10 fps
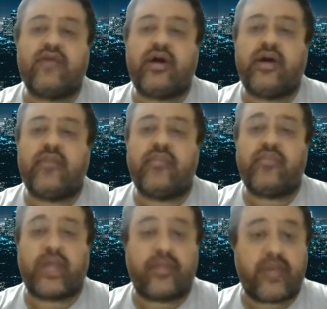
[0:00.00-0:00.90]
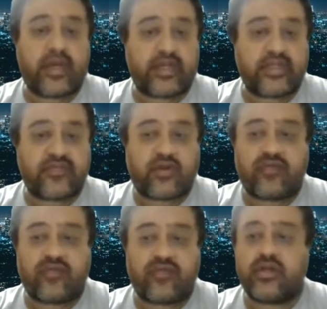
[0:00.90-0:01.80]
Primark is one
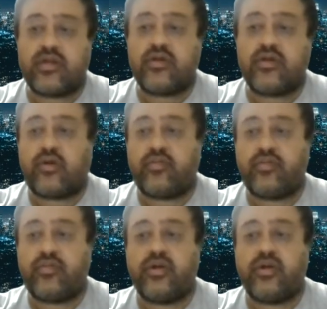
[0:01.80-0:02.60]
of the top